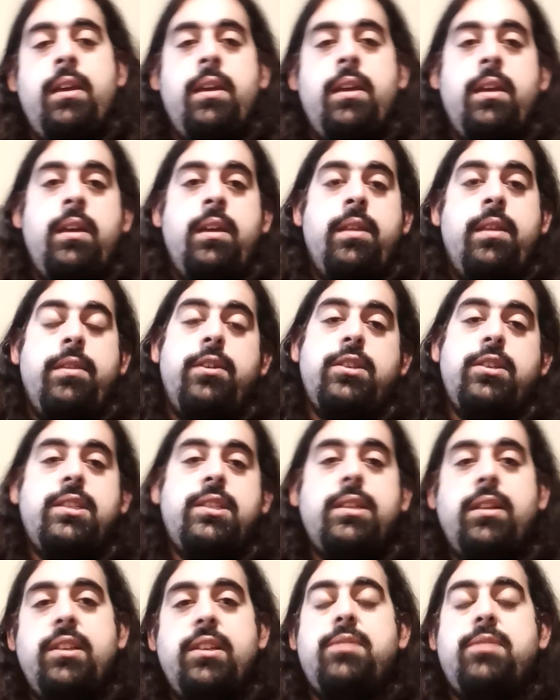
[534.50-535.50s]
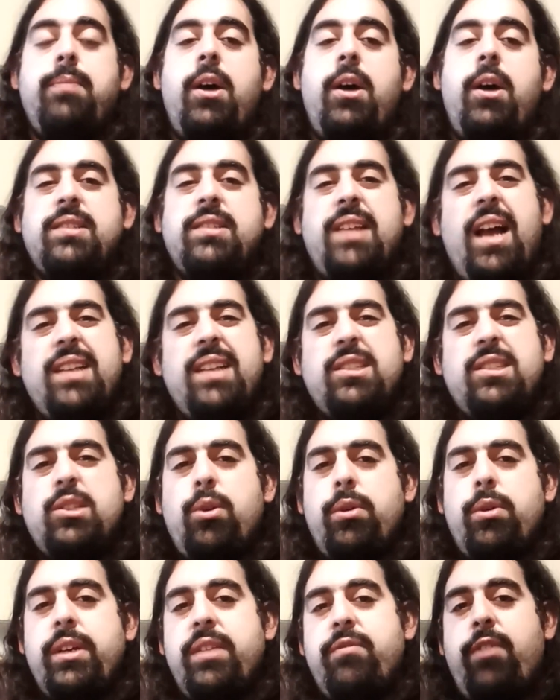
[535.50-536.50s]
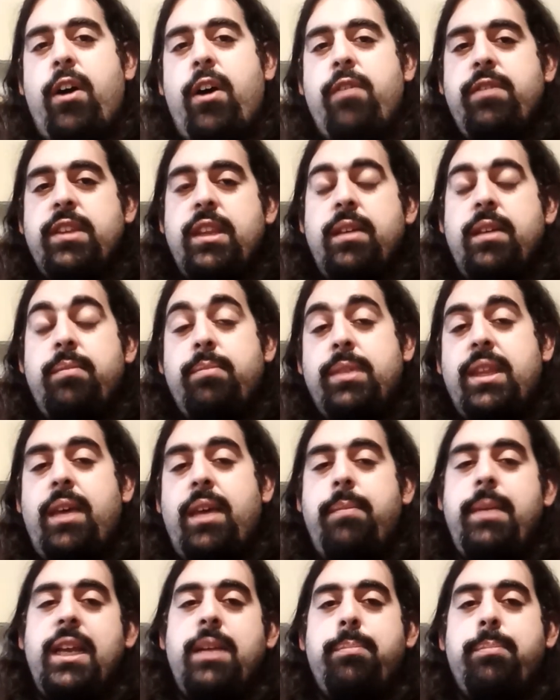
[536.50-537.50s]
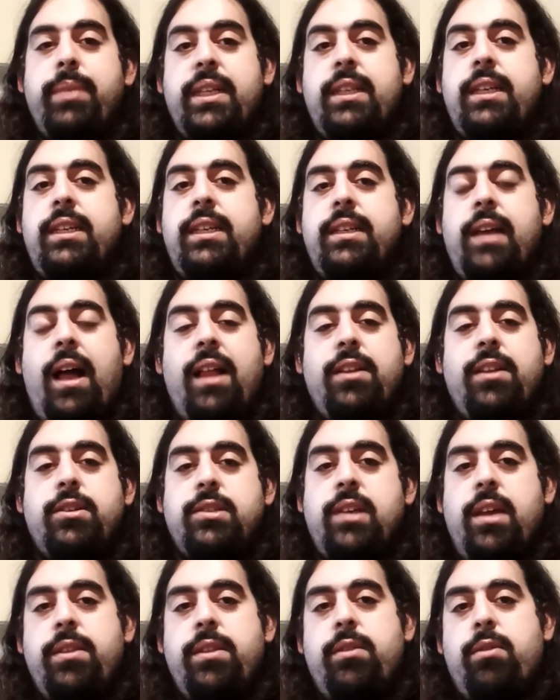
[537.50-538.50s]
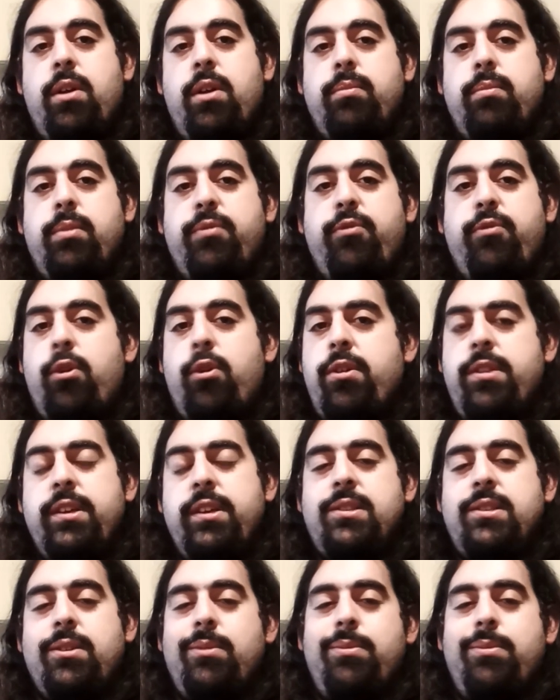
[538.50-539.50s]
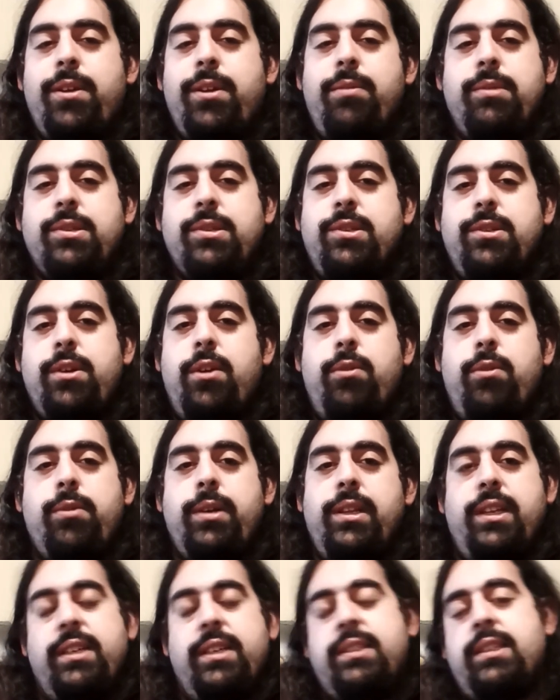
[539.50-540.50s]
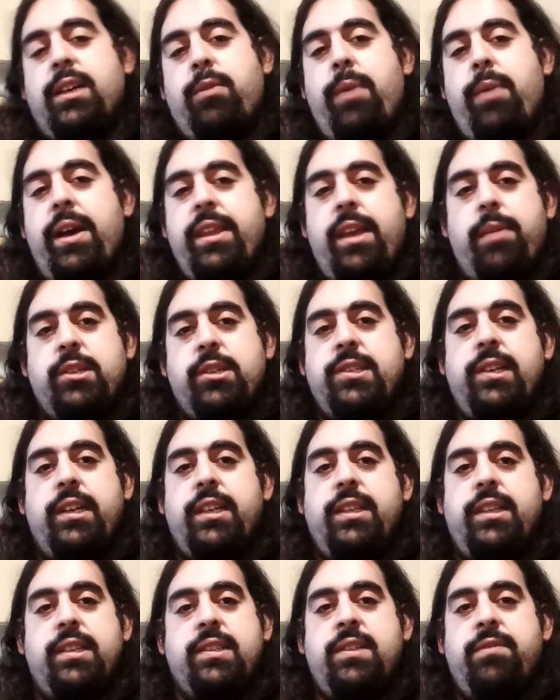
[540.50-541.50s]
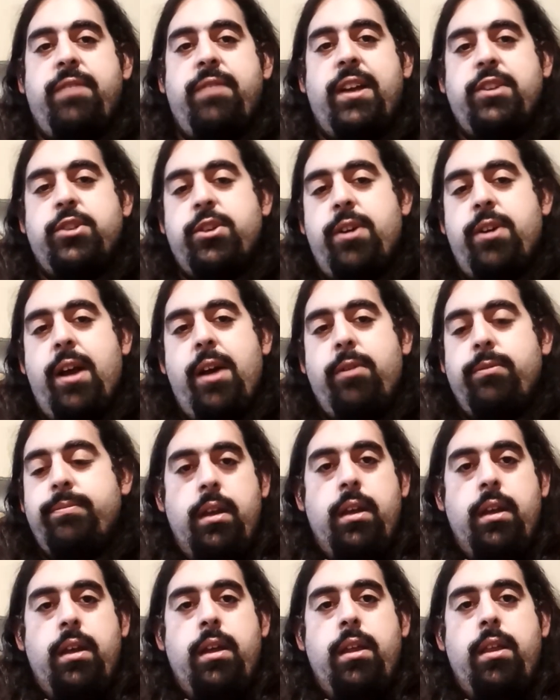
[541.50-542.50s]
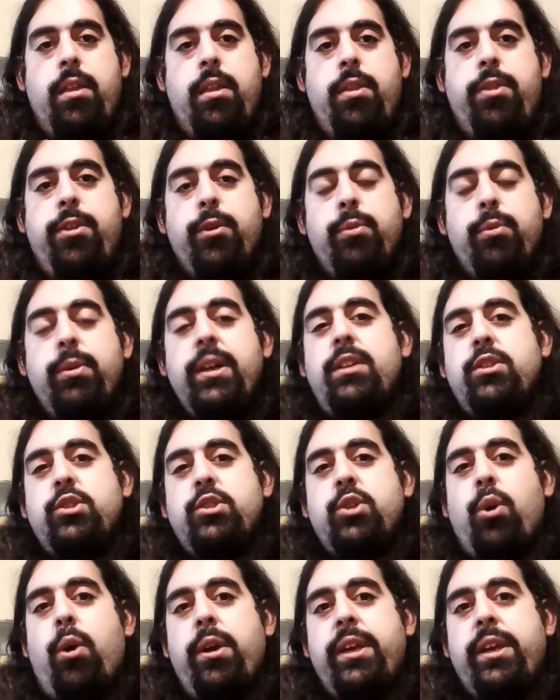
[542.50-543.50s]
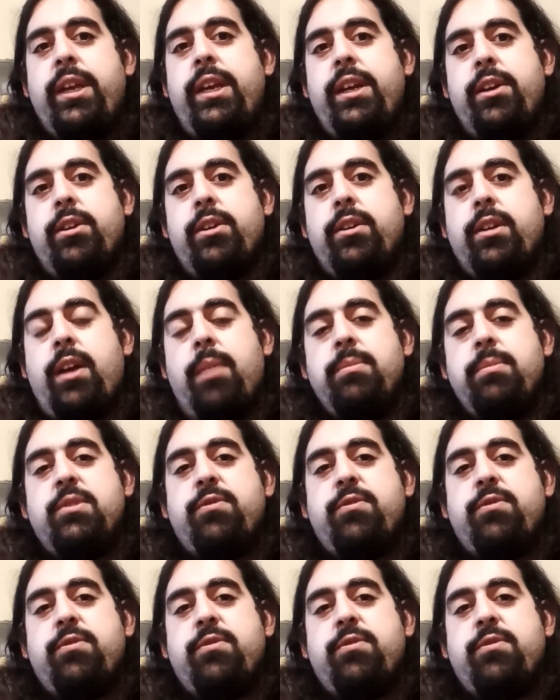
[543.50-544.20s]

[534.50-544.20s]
There's still a small side story involving them, but they made $1 billion on their own before this, so there was no realistic way they were sitting this adventure out. The real joy here comes from